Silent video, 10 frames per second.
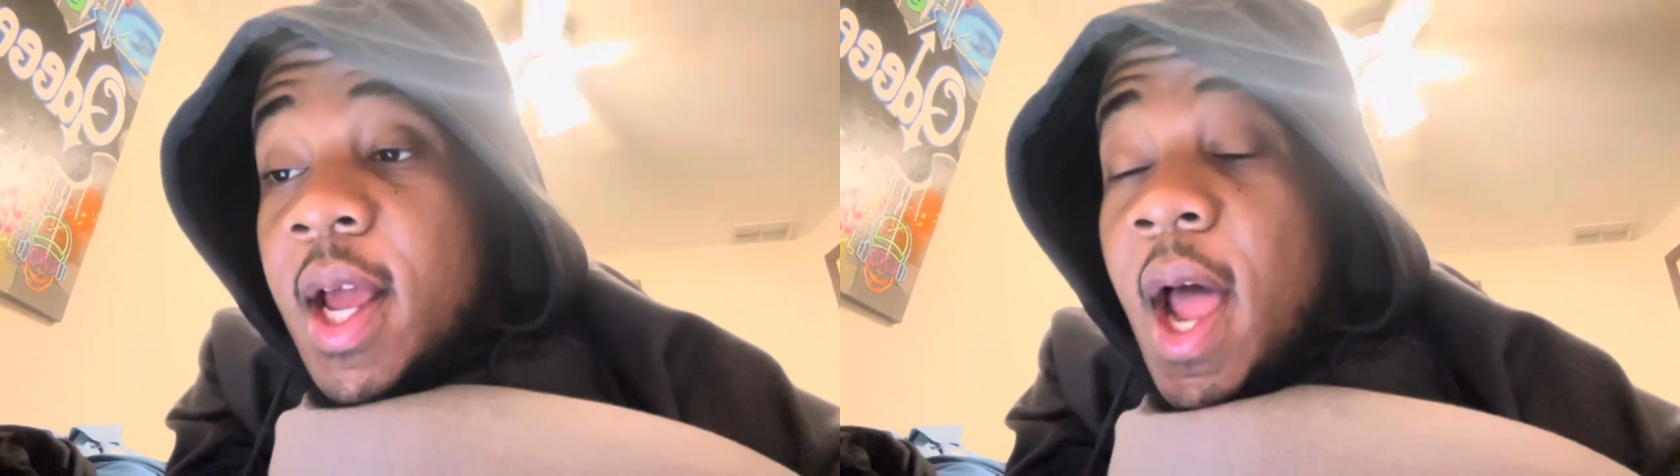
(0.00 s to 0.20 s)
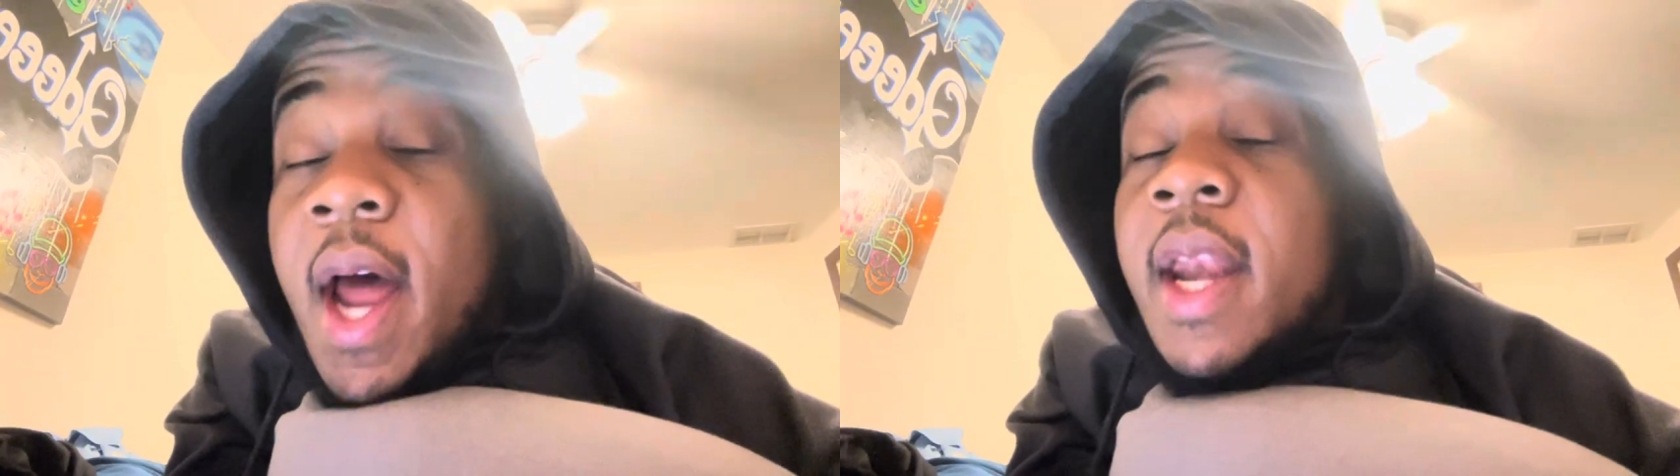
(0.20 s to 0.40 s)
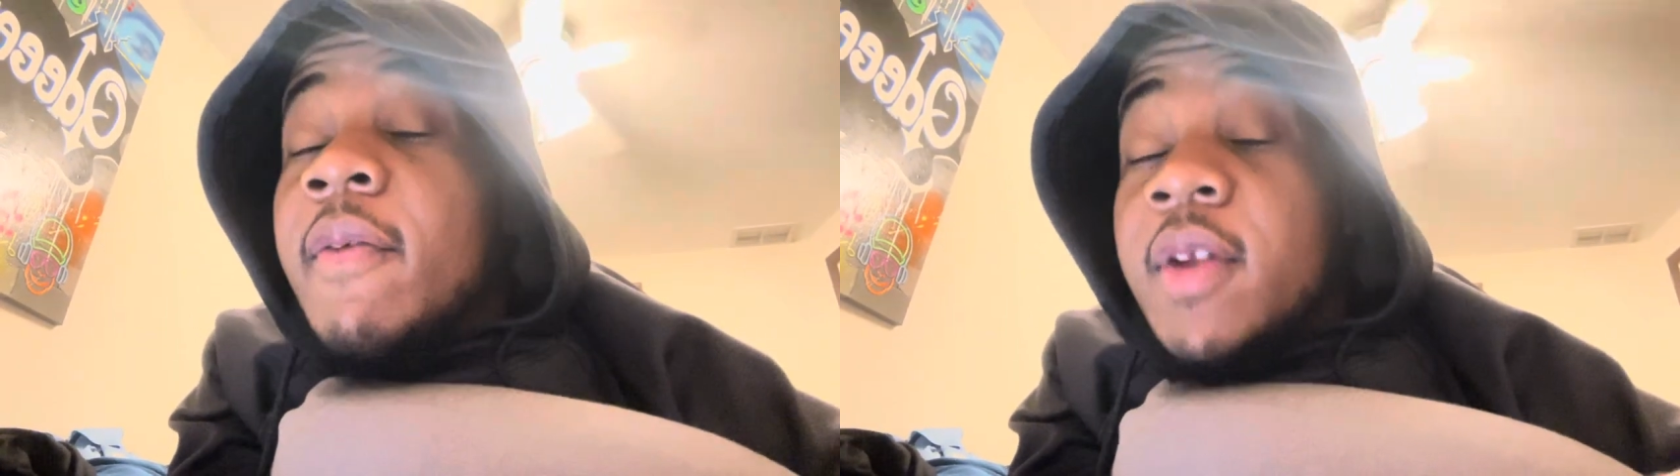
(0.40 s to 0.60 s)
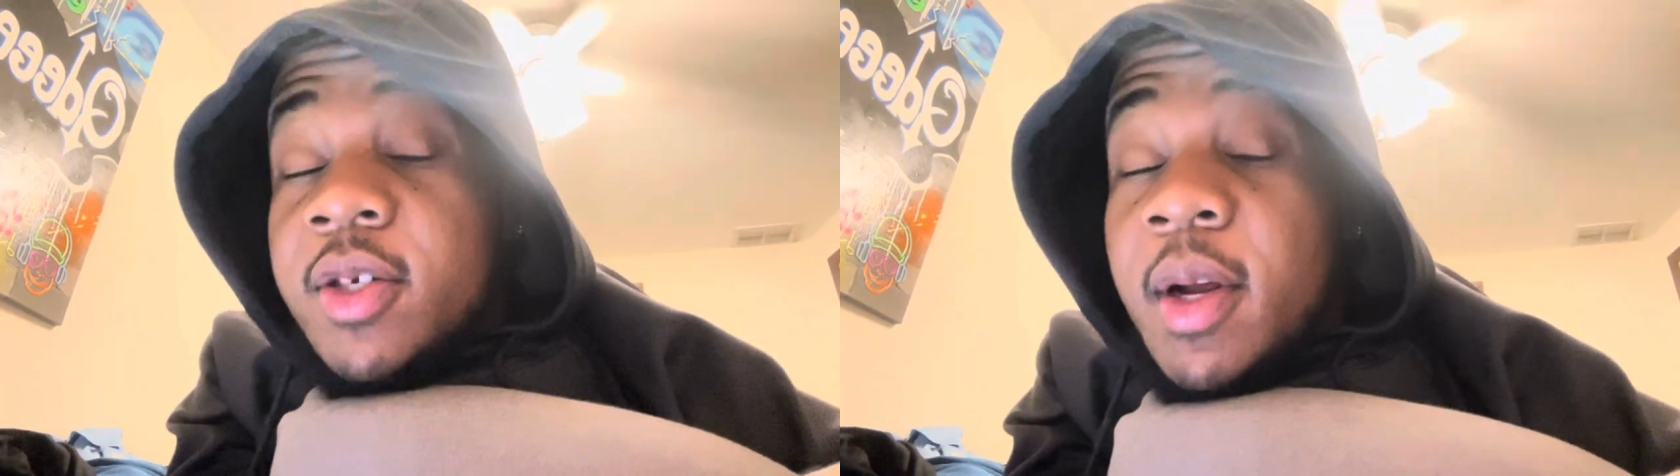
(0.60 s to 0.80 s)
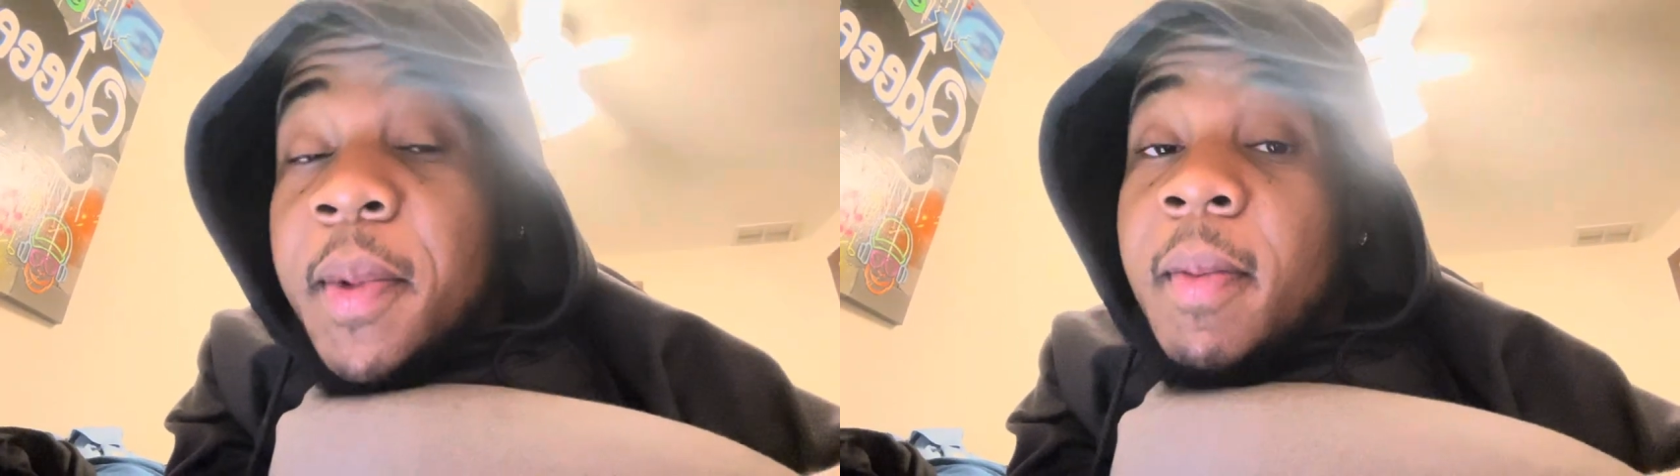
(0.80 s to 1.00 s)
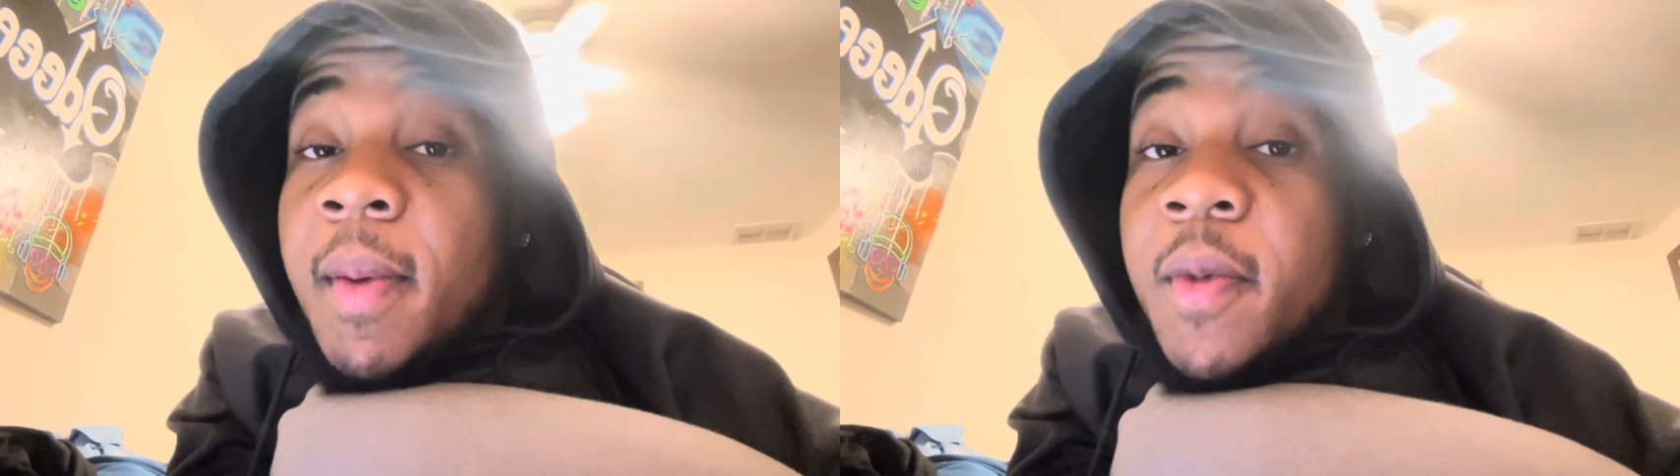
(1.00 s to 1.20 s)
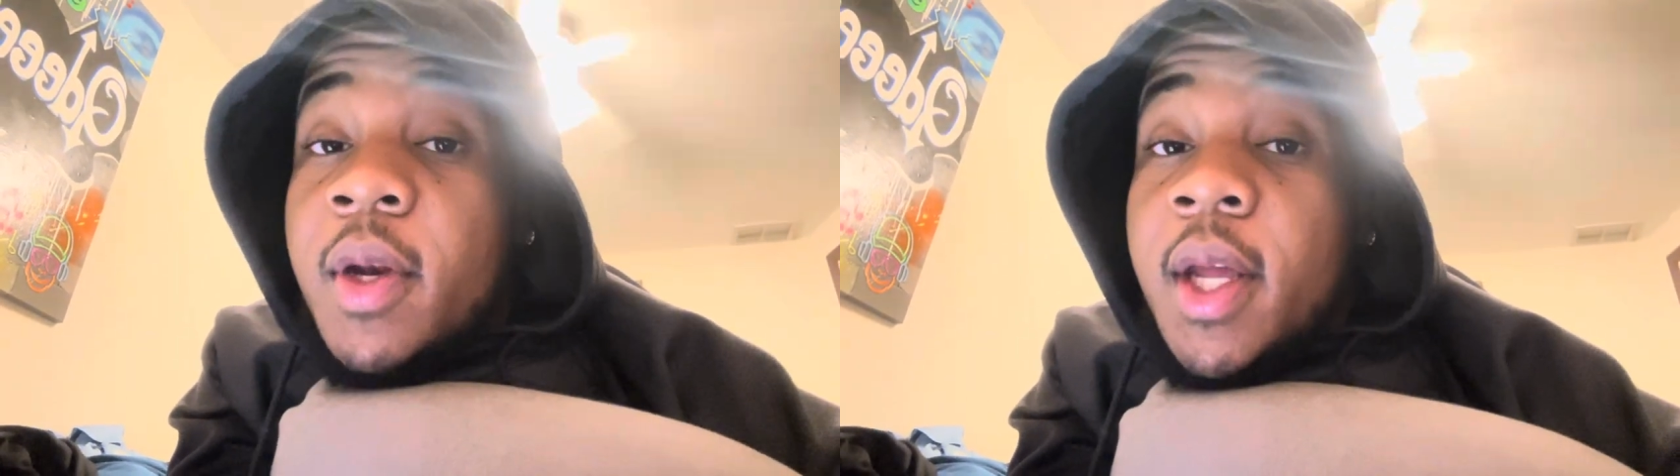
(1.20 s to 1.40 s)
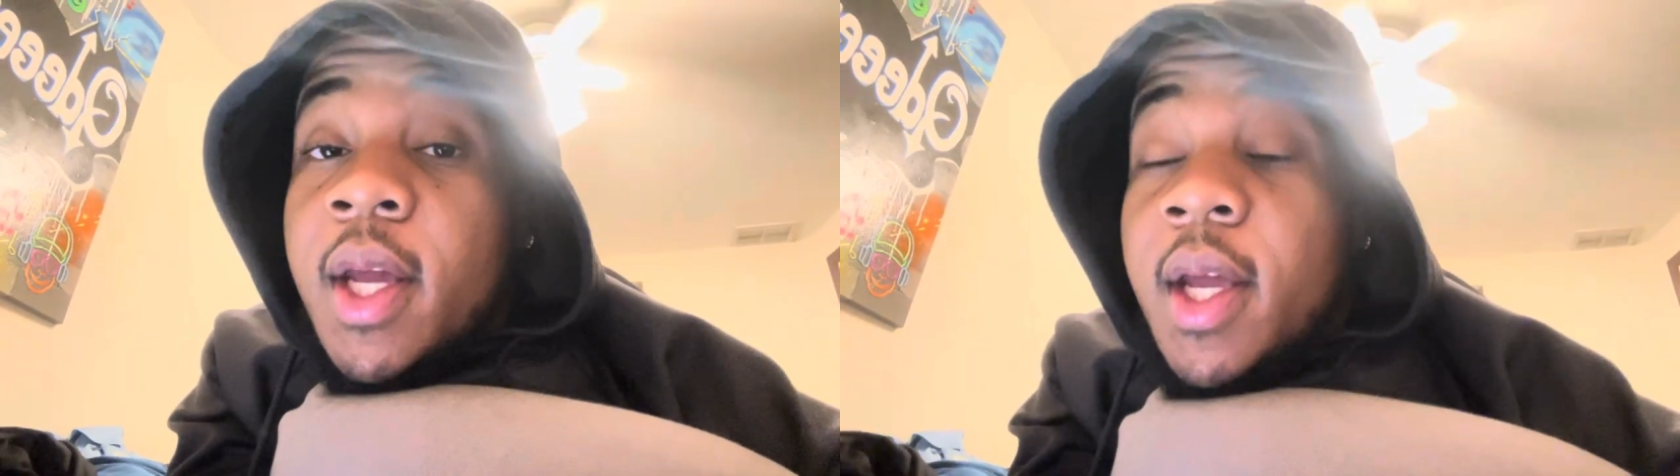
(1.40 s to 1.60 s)
I definitely dropped the baby on
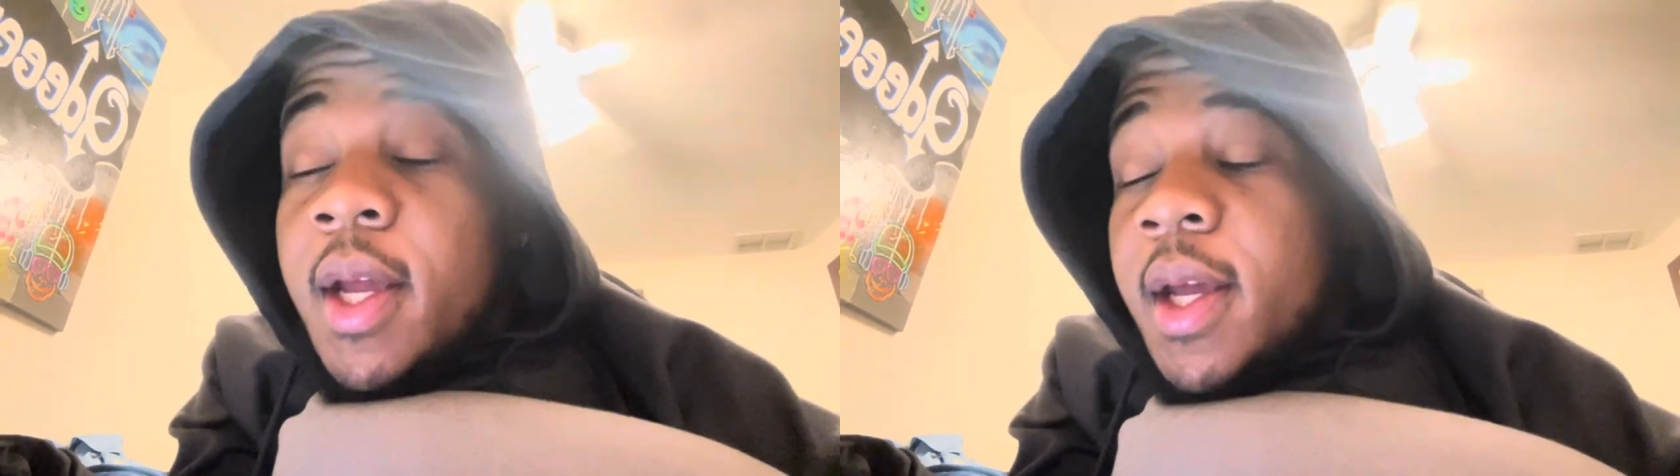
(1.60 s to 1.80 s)
the head.